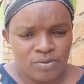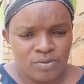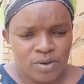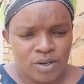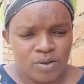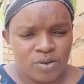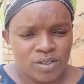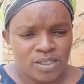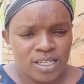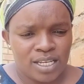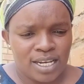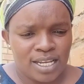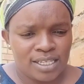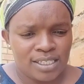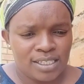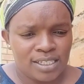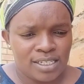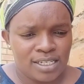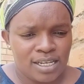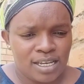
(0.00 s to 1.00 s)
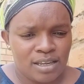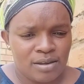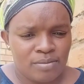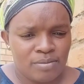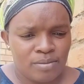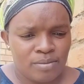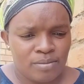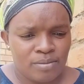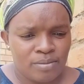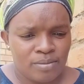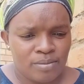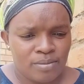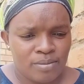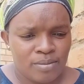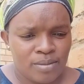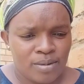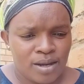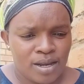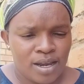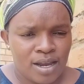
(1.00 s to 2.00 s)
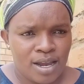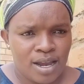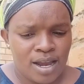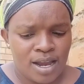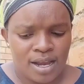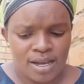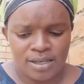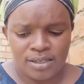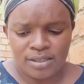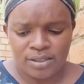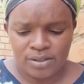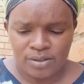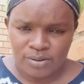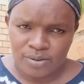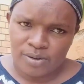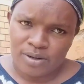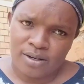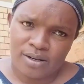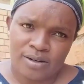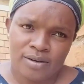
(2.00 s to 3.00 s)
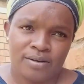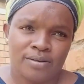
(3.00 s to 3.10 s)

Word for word: when was the last time I stole?